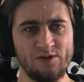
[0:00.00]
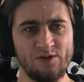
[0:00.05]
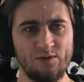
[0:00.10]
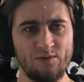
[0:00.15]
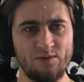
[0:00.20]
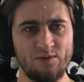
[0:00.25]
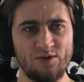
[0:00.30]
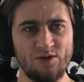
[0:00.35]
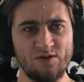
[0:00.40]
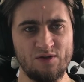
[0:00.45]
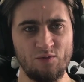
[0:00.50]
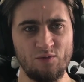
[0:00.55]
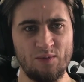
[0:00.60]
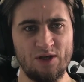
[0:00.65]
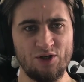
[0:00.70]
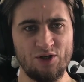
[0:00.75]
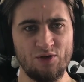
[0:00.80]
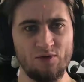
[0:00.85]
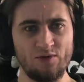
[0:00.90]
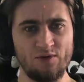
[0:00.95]
So just to
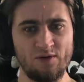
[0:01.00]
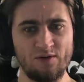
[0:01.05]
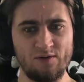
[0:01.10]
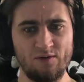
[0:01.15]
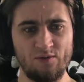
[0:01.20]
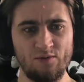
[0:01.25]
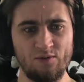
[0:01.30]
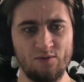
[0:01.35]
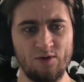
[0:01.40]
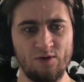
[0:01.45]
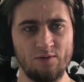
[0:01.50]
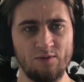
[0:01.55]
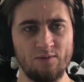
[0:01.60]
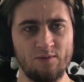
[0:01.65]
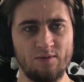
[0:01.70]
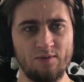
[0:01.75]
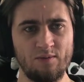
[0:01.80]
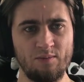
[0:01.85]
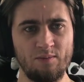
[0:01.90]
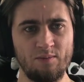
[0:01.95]
make sure that you don't
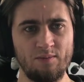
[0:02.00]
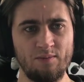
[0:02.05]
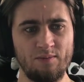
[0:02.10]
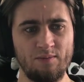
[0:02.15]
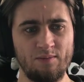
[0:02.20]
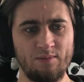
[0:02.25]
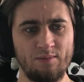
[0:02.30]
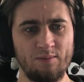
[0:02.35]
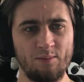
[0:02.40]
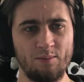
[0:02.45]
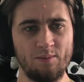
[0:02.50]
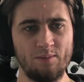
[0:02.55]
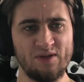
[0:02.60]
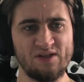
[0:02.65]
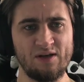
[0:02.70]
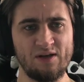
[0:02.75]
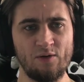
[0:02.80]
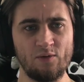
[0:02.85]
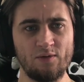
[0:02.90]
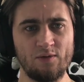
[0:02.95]

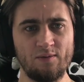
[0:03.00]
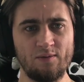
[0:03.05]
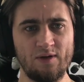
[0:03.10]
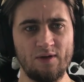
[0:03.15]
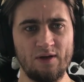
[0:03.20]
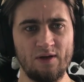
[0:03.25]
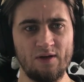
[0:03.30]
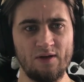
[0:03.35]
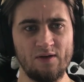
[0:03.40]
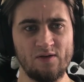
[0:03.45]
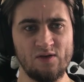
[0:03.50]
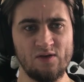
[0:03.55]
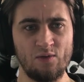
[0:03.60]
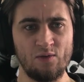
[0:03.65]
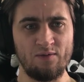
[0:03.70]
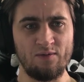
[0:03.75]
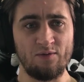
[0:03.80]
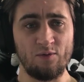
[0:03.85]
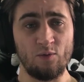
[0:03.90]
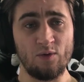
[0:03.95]
miss out. So
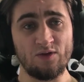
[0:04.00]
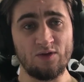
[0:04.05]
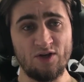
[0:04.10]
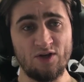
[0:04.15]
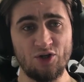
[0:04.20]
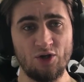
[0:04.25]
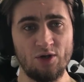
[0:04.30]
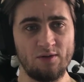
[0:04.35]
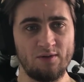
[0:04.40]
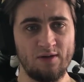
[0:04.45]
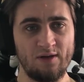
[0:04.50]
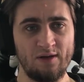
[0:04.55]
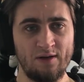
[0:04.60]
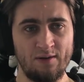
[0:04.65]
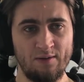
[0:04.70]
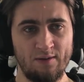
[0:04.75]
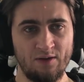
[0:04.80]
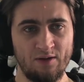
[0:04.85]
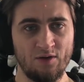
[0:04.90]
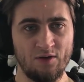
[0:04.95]
if you want Trickshot,
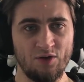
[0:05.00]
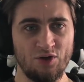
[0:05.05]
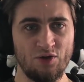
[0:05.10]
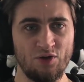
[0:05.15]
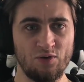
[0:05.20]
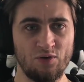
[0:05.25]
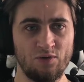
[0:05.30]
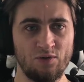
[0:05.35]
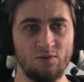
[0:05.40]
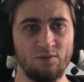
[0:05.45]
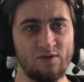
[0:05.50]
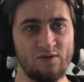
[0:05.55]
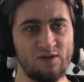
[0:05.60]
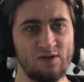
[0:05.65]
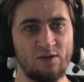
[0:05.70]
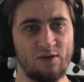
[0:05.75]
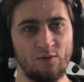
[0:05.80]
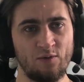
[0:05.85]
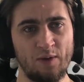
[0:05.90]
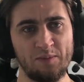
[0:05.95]
I encourage you to
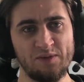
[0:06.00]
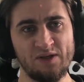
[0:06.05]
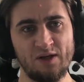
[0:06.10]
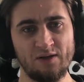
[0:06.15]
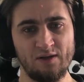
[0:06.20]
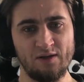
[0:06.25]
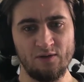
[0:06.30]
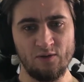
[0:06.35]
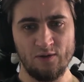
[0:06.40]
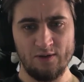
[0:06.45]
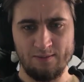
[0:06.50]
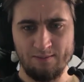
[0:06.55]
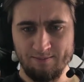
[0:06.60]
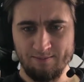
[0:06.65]
visit our website and do it.